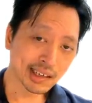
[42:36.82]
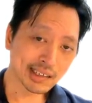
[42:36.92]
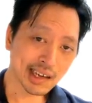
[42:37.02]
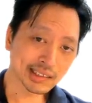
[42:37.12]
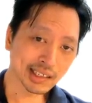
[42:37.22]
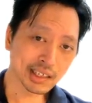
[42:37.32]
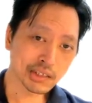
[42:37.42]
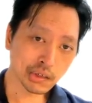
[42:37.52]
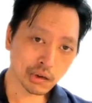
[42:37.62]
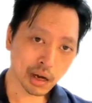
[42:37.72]
that's gonna
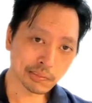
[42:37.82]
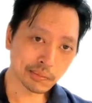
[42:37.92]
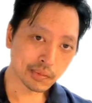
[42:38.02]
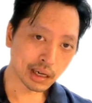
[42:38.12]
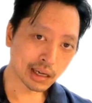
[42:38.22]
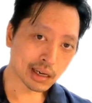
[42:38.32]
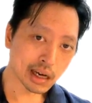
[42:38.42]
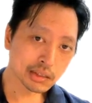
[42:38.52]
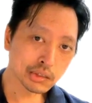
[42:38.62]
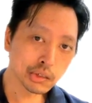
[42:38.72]
show up uh,
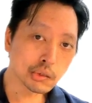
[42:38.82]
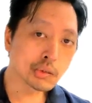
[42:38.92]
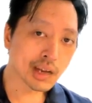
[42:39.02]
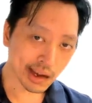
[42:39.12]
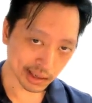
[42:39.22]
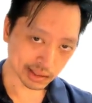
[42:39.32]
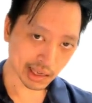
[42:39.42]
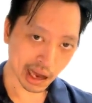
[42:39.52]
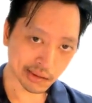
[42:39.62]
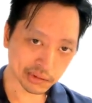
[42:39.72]
two days
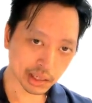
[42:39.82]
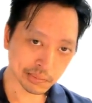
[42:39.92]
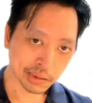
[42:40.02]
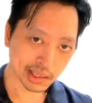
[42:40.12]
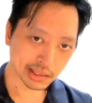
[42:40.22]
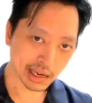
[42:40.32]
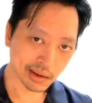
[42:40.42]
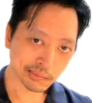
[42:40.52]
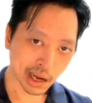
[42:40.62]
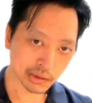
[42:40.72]
after the patient
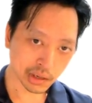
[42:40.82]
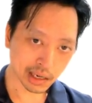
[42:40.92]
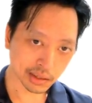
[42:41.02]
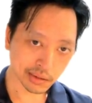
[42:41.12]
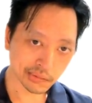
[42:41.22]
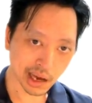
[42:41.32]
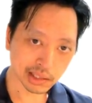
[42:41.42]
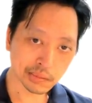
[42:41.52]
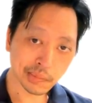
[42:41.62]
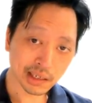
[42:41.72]
have myocardial
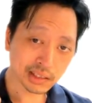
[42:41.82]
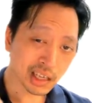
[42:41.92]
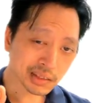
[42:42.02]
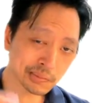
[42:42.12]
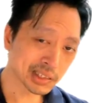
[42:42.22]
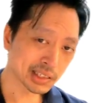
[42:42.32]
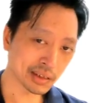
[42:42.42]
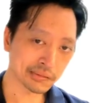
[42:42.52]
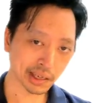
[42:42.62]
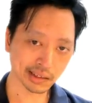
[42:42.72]
infarction, but it's not
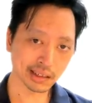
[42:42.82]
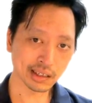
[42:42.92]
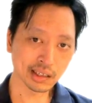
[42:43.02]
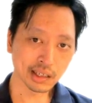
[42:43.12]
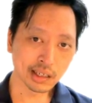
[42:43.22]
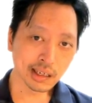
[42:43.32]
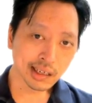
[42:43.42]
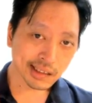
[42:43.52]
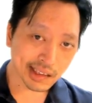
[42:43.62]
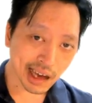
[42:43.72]
specific.
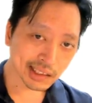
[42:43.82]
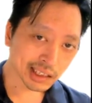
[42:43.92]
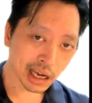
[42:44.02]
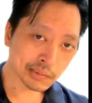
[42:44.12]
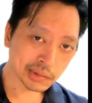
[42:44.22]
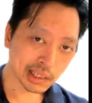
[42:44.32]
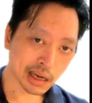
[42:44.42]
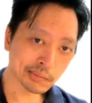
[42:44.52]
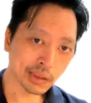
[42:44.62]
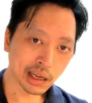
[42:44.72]
That comes
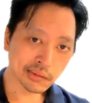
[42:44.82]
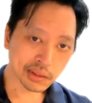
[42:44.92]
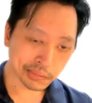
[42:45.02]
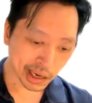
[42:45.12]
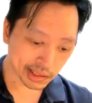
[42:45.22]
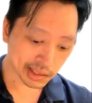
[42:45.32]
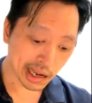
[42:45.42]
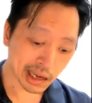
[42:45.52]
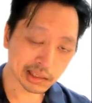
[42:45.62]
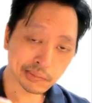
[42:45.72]
up if the
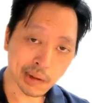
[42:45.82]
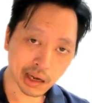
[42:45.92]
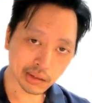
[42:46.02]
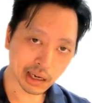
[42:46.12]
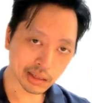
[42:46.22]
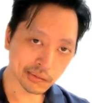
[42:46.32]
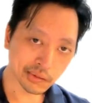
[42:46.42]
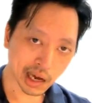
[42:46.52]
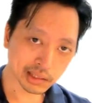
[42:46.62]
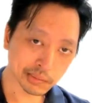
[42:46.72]
patient has myocardial
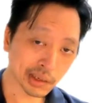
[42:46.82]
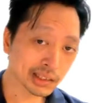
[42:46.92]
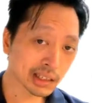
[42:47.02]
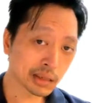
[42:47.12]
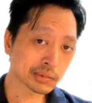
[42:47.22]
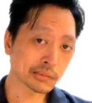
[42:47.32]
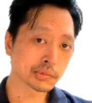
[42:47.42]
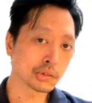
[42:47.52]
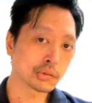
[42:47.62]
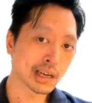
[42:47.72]
infarction, but it comes up
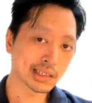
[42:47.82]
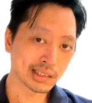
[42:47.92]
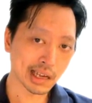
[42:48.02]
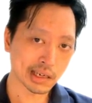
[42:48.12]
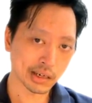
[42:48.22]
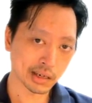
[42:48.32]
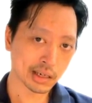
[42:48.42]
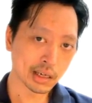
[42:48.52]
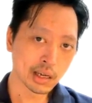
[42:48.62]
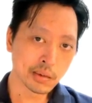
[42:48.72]
two days later
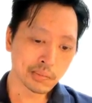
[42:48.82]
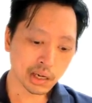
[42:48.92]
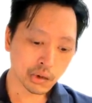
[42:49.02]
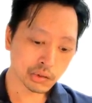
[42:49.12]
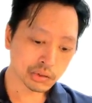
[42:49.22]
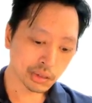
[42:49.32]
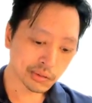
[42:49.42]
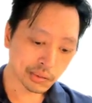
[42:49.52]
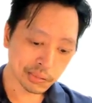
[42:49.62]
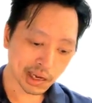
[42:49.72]
but also
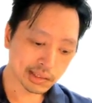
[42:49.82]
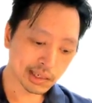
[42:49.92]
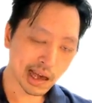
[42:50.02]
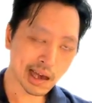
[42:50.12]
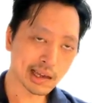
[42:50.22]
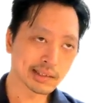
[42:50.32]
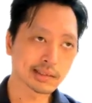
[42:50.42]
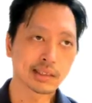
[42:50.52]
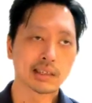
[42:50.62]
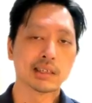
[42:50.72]
the patient
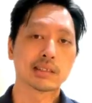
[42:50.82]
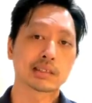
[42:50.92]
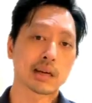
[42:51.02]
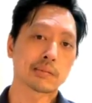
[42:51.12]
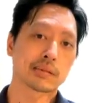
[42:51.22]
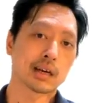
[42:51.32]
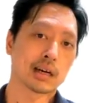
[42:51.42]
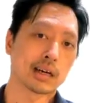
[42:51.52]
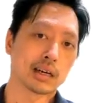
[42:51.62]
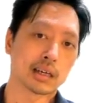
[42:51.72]
has some
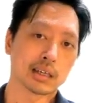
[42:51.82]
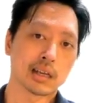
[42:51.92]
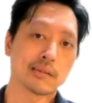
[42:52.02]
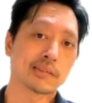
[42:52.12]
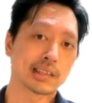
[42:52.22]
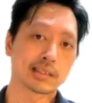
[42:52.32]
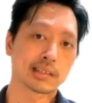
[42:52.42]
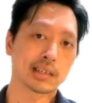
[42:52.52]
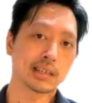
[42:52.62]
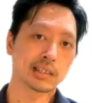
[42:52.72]
uh, liver
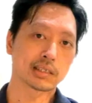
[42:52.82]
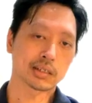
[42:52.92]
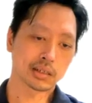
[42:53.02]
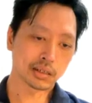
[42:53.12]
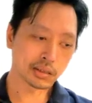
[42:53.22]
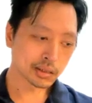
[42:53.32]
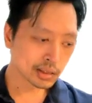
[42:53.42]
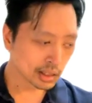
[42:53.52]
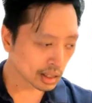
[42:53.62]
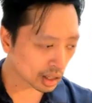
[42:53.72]
disease or,
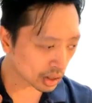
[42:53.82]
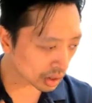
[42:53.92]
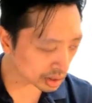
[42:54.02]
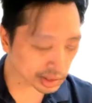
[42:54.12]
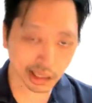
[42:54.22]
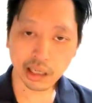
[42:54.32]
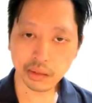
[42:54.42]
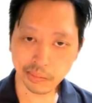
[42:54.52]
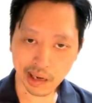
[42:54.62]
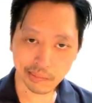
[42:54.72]
or
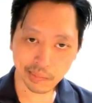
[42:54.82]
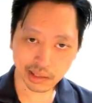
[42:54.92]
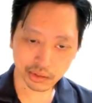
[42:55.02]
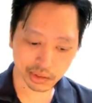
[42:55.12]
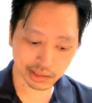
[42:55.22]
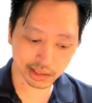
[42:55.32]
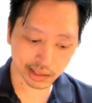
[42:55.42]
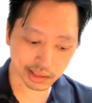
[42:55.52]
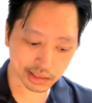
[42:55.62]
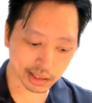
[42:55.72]
skeletal muscle
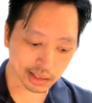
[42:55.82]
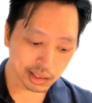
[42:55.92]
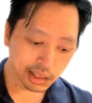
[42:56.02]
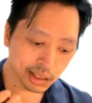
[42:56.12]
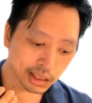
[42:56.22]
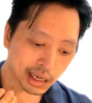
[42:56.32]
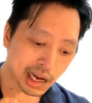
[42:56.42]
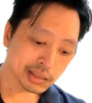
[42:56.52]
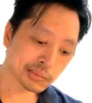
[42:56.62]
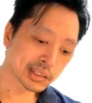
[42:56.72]
disease,
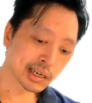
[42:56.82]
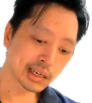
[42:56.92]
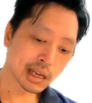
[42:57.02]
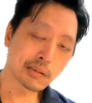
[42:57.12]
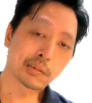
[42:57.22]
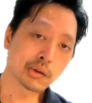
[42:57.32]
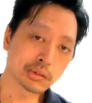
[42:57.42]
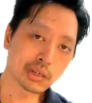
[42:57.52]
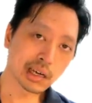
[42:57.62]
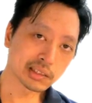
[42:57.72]
aspartate
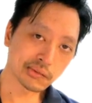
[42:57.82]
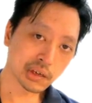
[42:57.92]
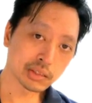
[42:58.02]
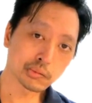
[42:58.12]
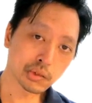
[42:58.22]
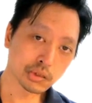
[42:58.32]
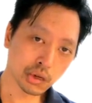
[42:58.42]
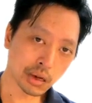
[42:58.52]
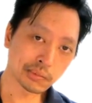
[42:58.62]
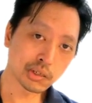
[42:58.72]
aminotransferase will
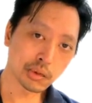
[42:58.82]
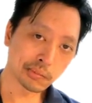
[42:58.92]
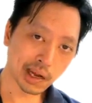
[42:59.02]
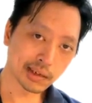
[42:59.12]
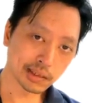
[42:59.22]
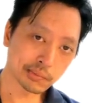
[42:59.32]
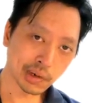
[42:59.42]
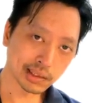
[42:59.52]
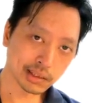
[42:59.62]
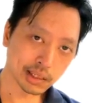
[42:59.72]
show up in your blood
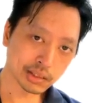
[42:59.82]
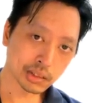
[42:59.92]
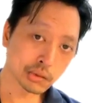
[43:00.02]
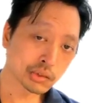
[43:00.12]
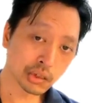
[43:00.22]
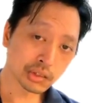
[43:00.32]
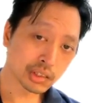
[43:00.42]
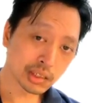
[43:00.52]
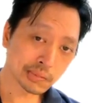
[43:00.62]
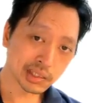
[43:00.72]
blood test too. So it's
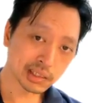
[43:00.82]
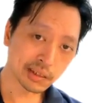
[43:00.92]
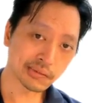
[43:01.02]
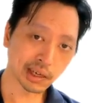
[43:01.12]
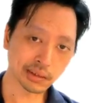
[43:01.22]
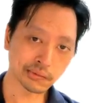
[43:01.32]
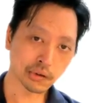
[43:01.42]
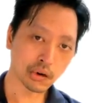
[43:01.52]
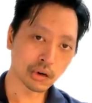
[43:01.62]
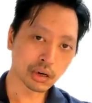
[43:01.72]
not specific
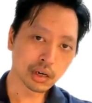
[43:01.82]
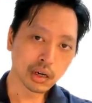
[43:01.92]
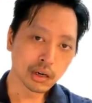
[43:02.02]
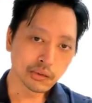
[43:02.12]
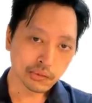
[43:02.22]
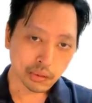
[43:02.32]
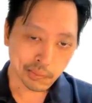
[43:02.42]
for for